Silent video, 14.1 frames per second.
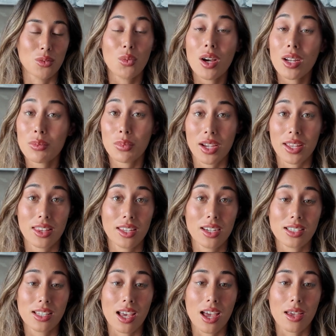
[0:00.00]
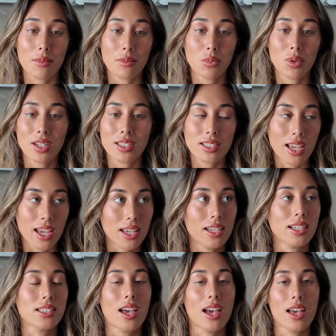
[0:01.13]
one breath at a time, one day at
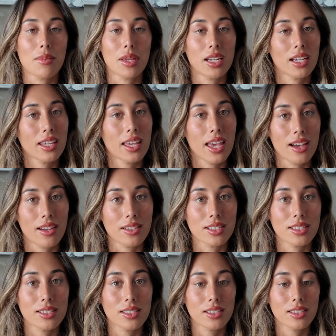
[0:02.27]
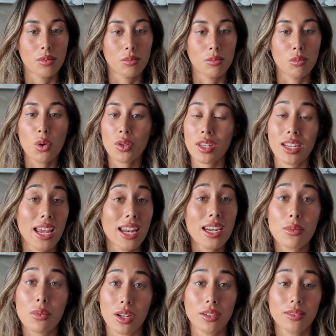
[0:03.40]
a time, and it counts more than
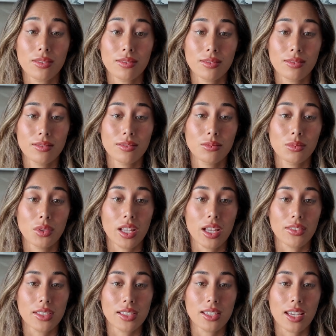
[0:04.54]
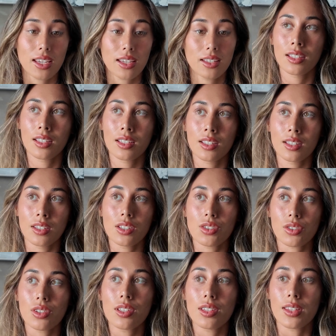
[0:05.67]
anyone will ever see. The
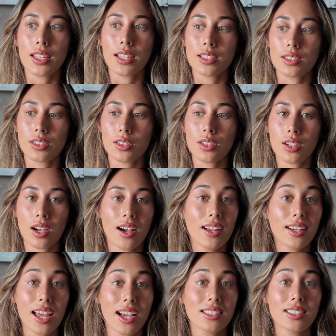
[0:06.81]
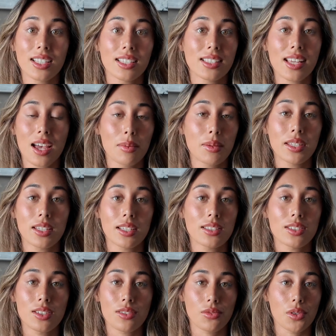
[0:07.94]
truth is, you can't access
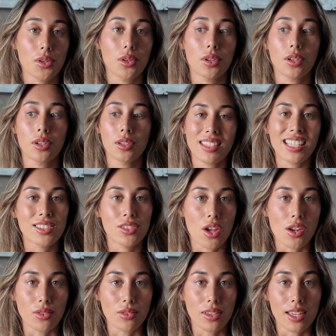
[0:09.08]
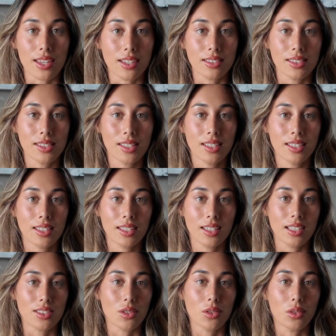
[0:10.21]
happiness through external things.
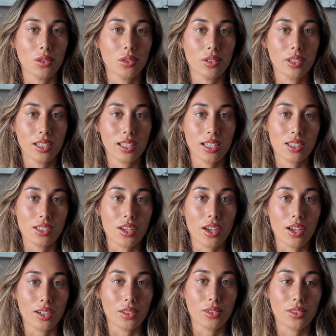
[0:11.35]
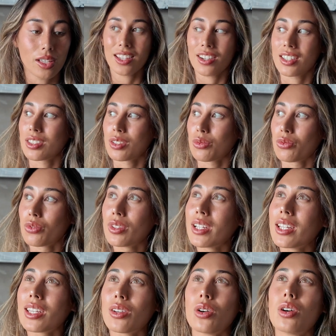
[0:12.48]
It's all internal. There are some
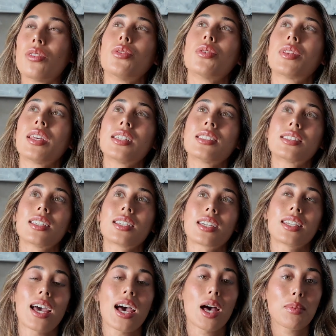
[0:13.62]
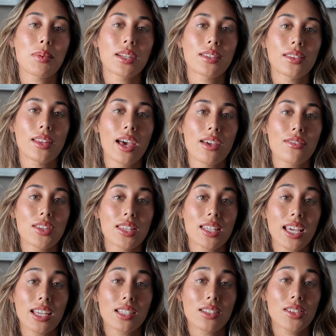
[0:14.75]
really awful things that can happen in life. At the
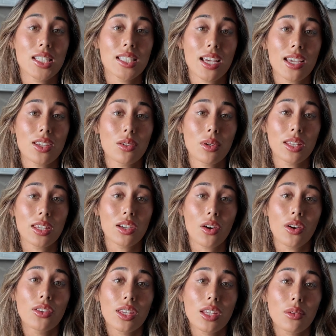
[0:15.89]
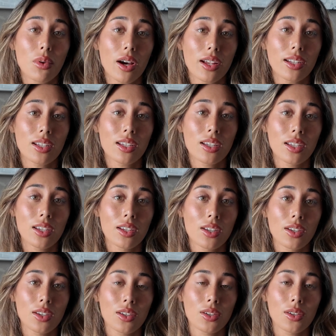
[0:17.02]
end of the day, you are the only one
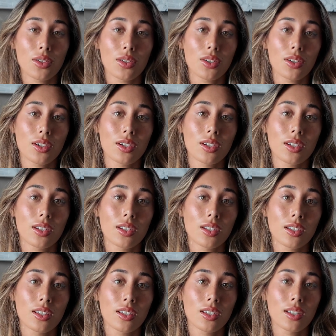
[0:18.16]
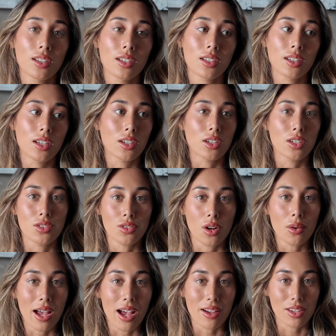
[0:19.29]
who can
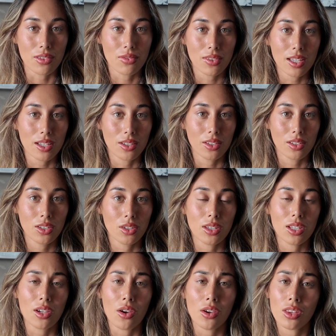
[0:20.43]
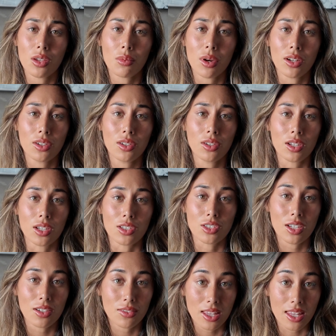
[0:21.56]
control how you feel. You're the only one who can
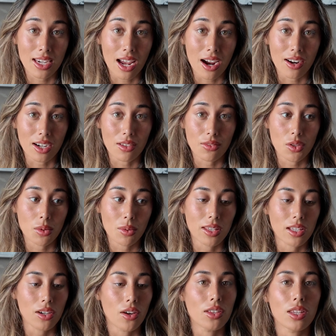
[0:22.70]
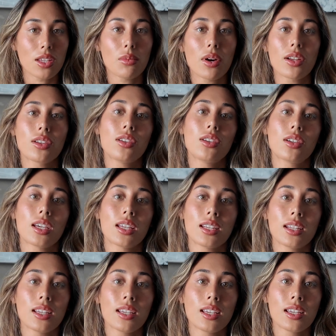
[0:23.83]
shift the narrative. You are the only one who
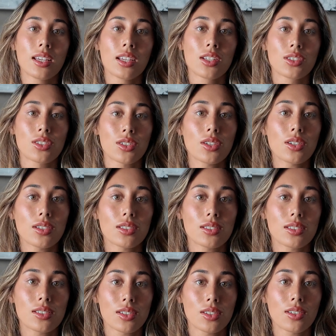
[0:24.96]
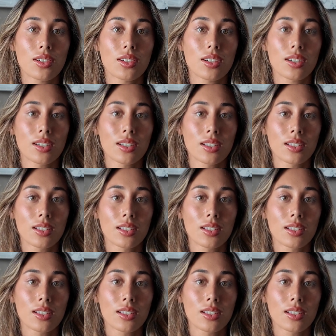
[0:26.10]
can choose to